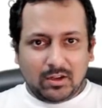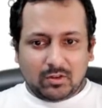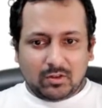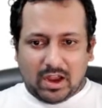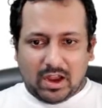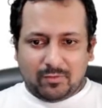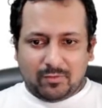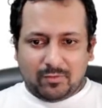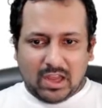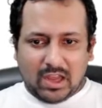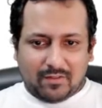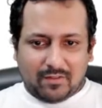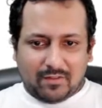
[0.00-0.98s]
So, and we
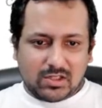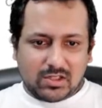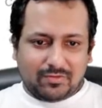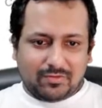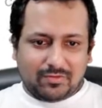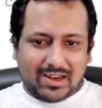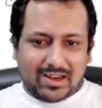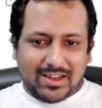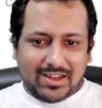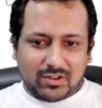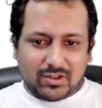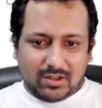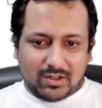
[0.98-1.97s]
have a list of
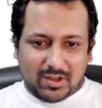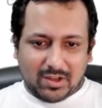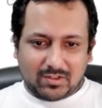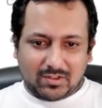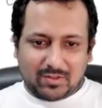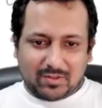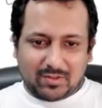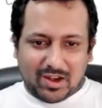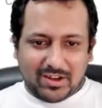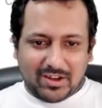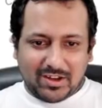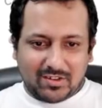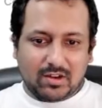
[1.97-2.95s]
validation images and
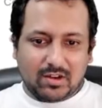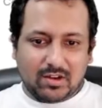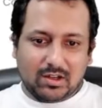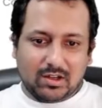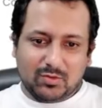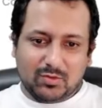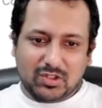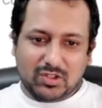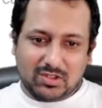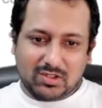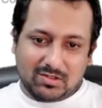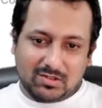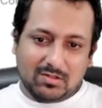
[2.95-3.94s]
validation targets, which
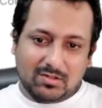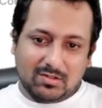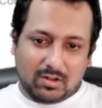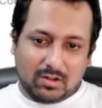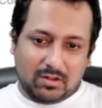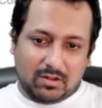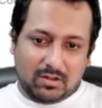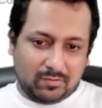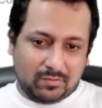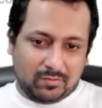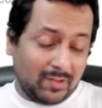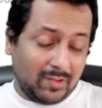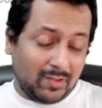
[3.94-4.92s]
is
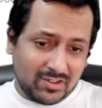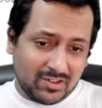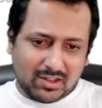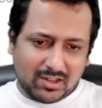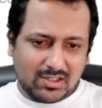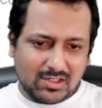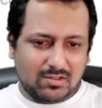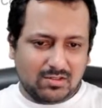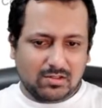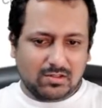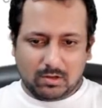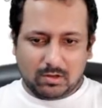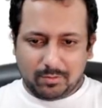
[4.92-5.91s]
validation targets is
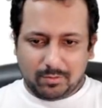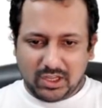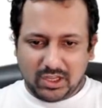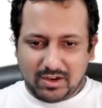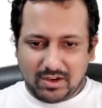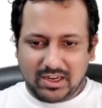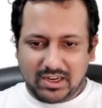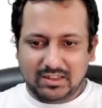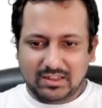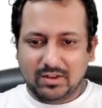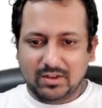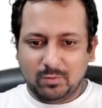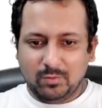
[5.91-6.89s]
also a numpy array. And
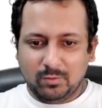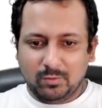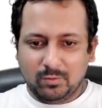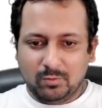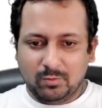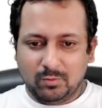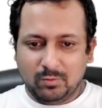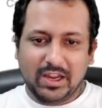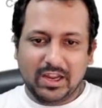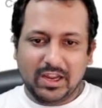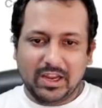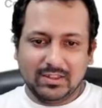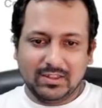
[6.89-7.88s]
then we
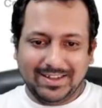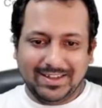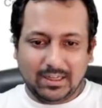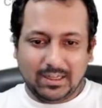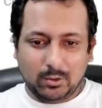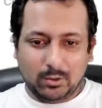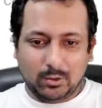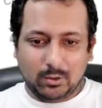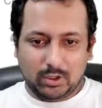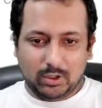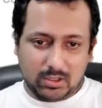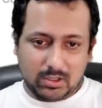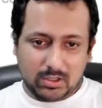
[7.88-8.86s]
create the data
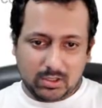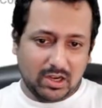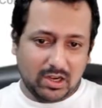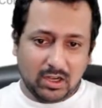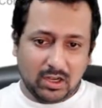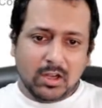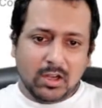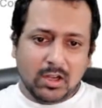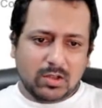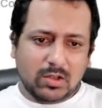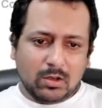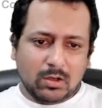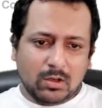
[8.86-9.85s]
loaders, right?
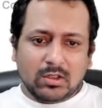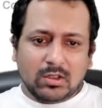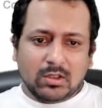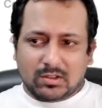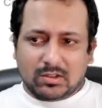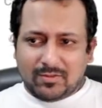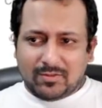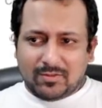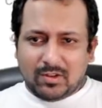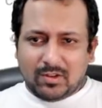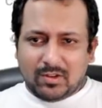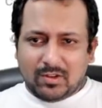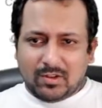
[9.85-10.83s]
So there will
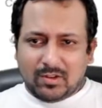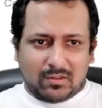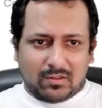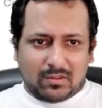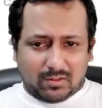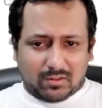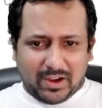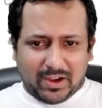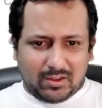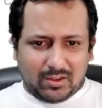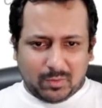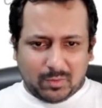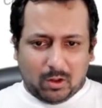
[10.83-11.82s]
be a
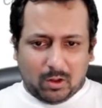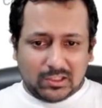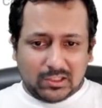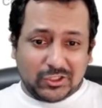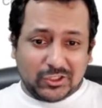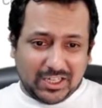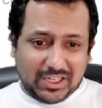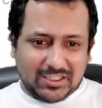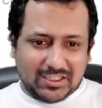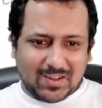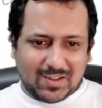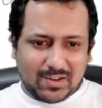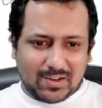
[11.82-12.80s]
very small
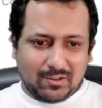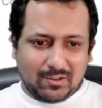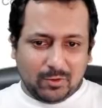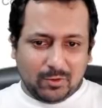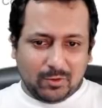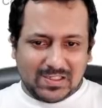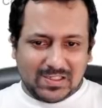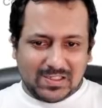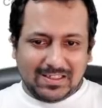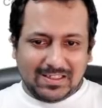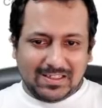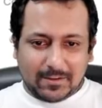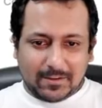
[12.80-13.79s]
change, and you will see
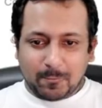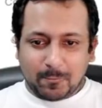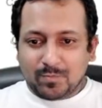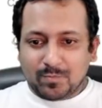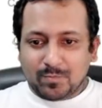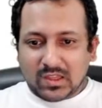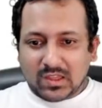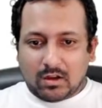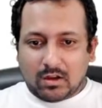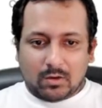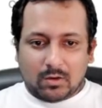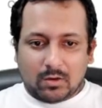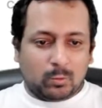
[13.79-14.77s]
that
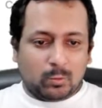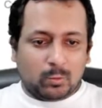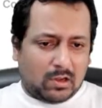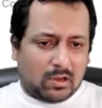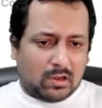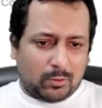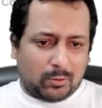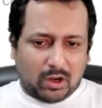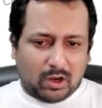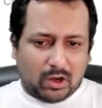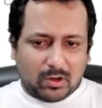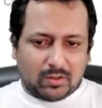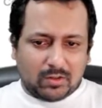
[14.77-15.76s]
how to
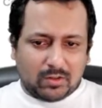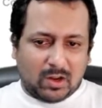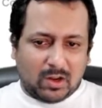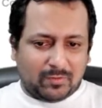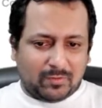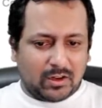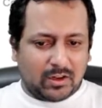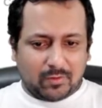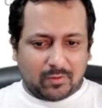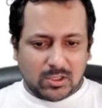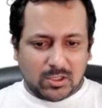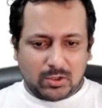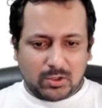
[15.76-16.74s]
convert when it
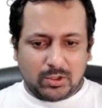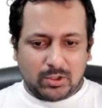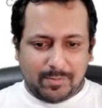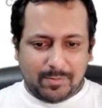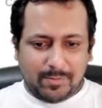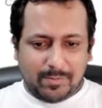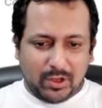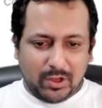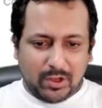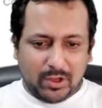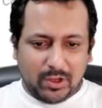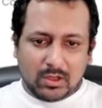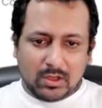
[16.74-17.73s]
converts to TPUs.
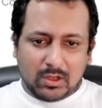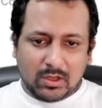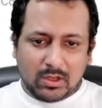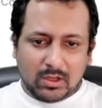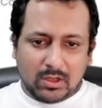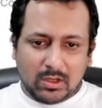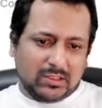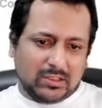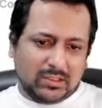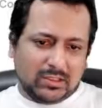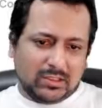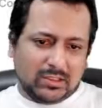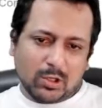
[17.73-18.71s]
But
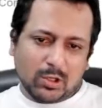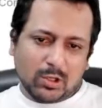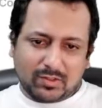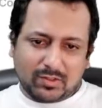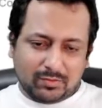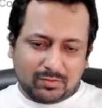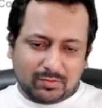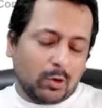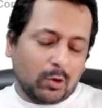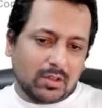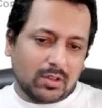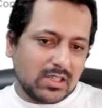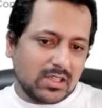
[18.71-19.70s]
most of
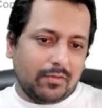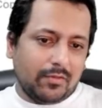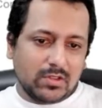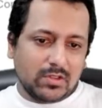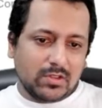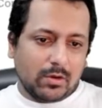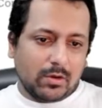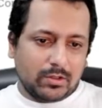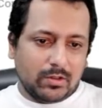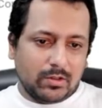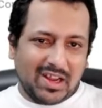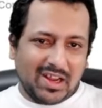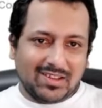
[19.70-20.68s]
the stuff is going to
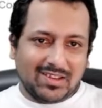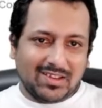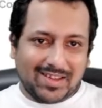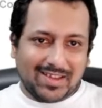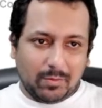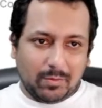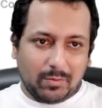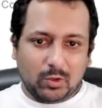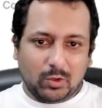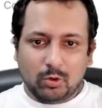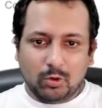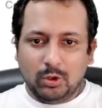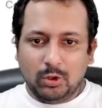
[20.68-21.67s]
remain the same.
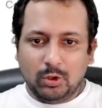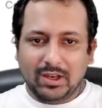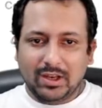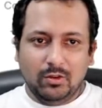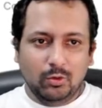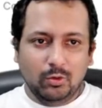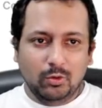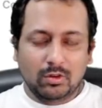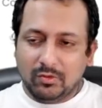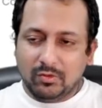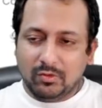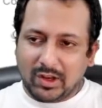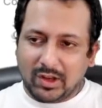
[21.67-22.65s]
So you can use
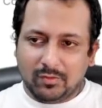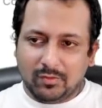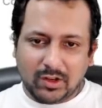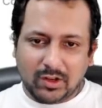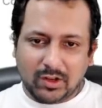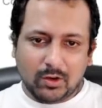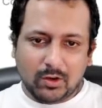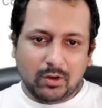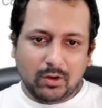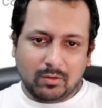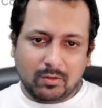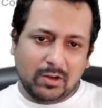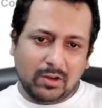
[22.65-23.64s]
when
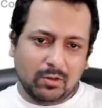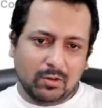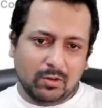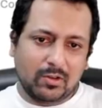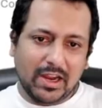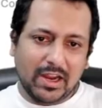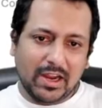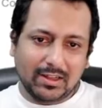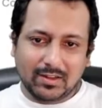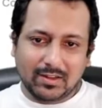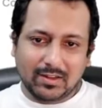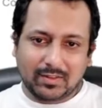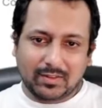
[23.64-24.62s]
you're creating
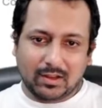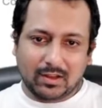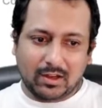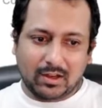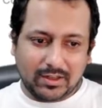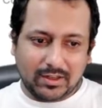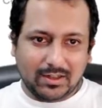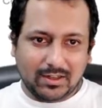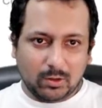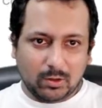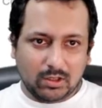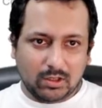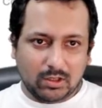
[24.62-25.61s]
this data
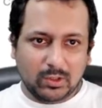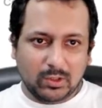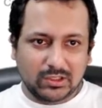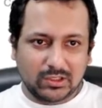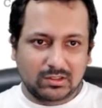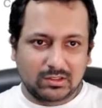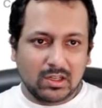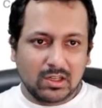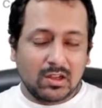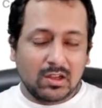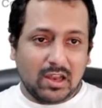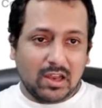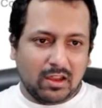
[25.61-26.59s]
loader, which is
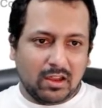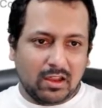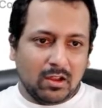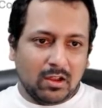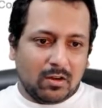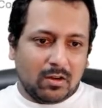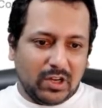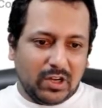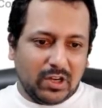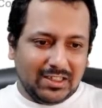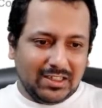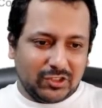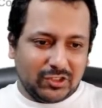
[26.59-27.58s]
like
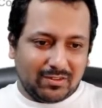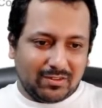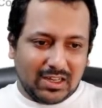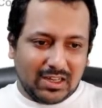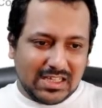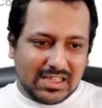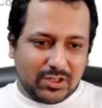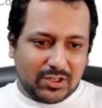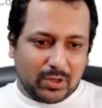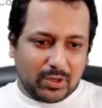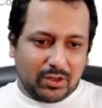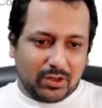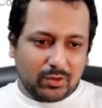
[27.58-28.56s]
really generalized, you
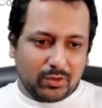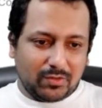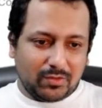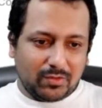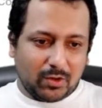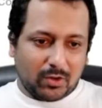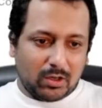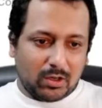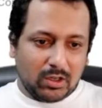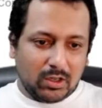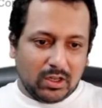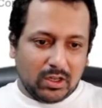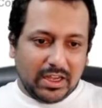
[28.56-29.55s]
can use it for
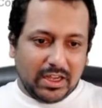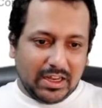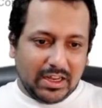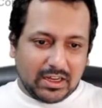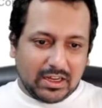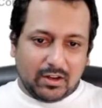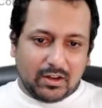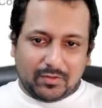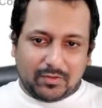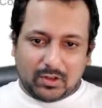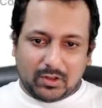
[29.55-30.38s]
any kind of